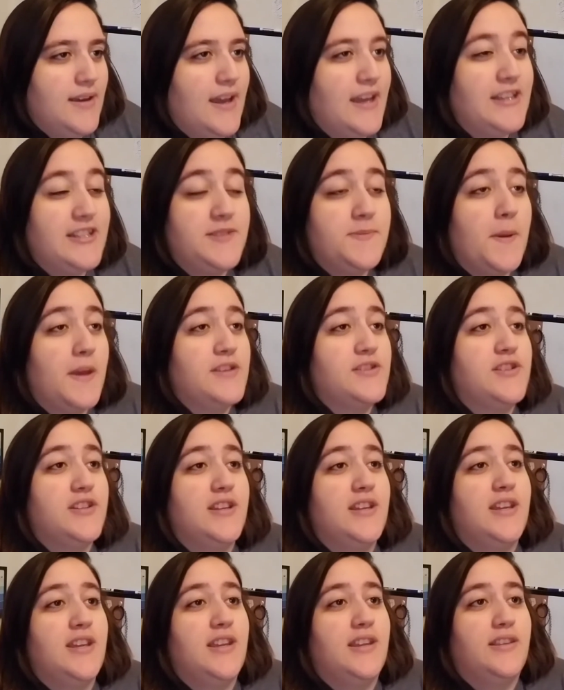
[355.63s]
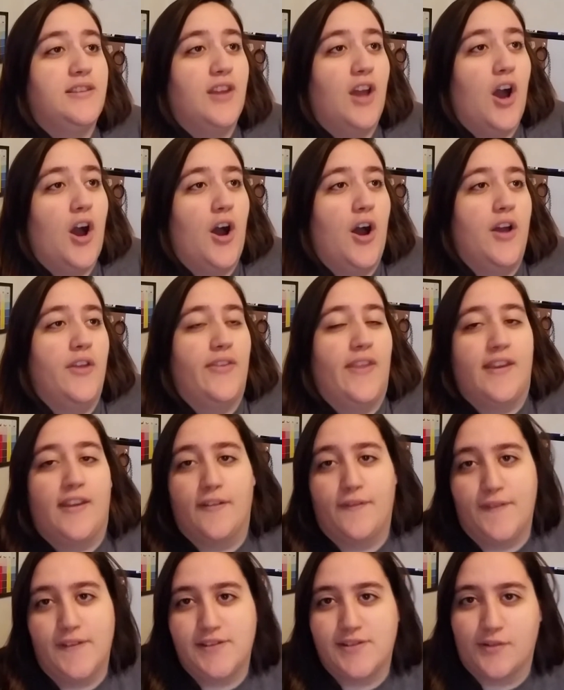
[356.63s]
especially on like
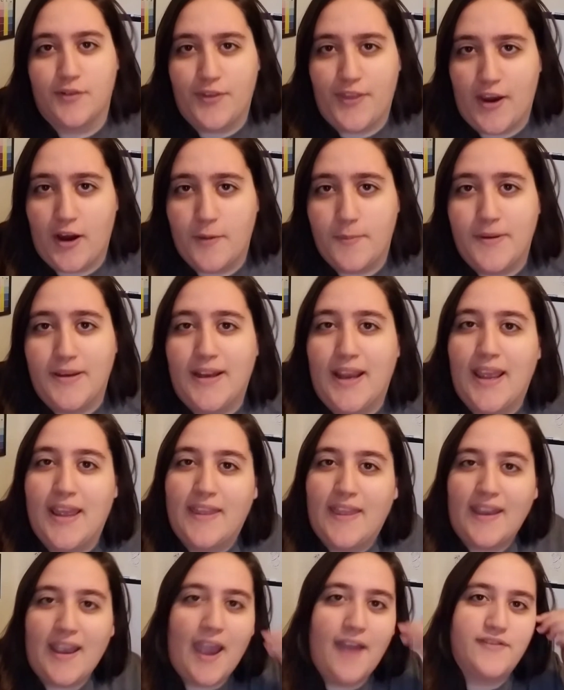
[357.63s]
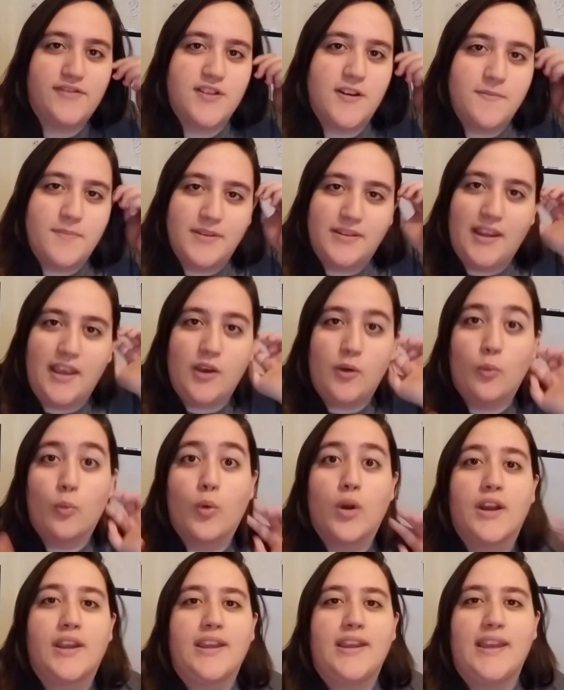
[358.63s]
a physical therapy day, like after I've been like
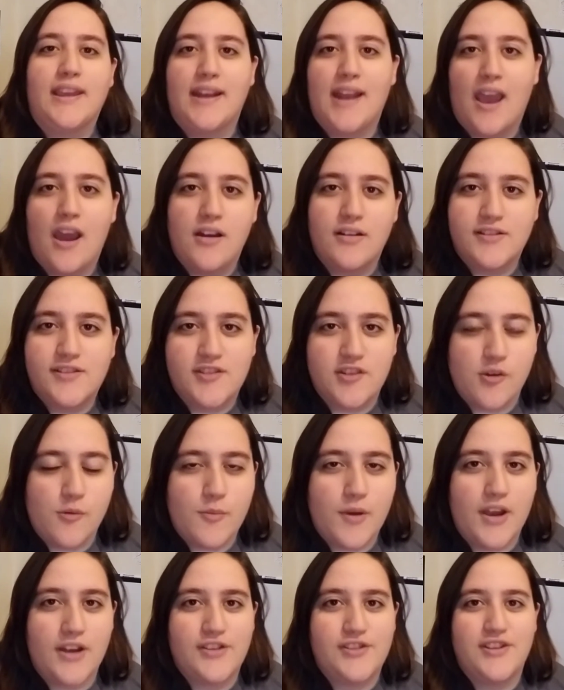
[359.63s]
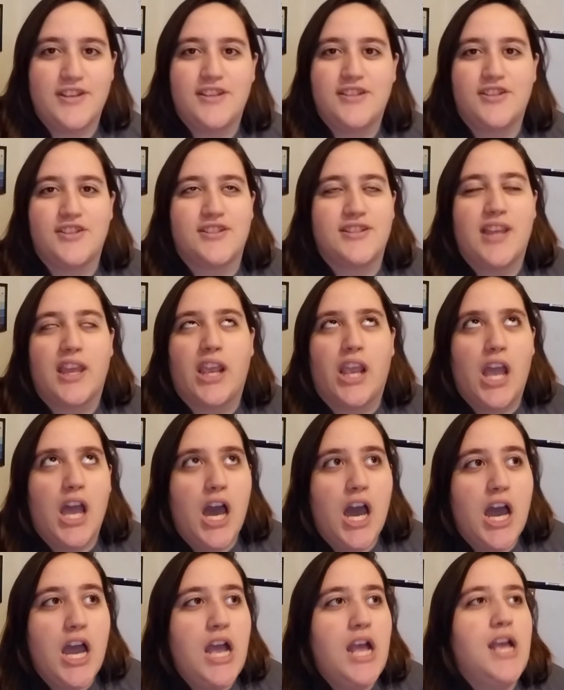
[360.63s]
working it out so much, it just like,
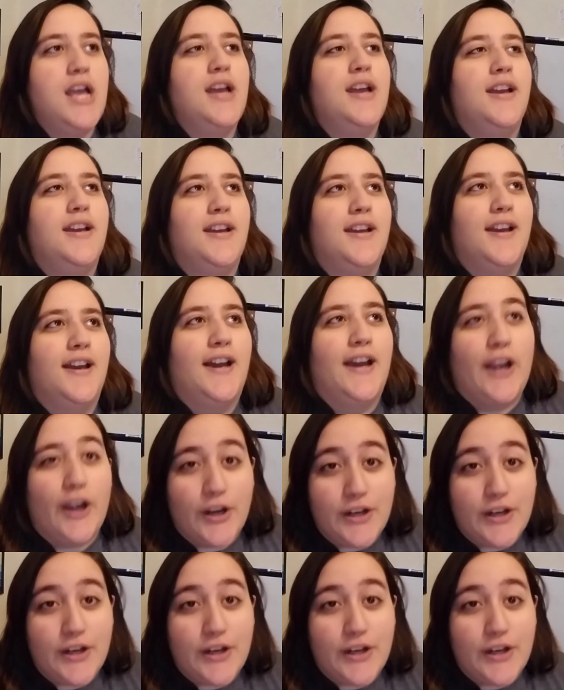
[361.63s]
it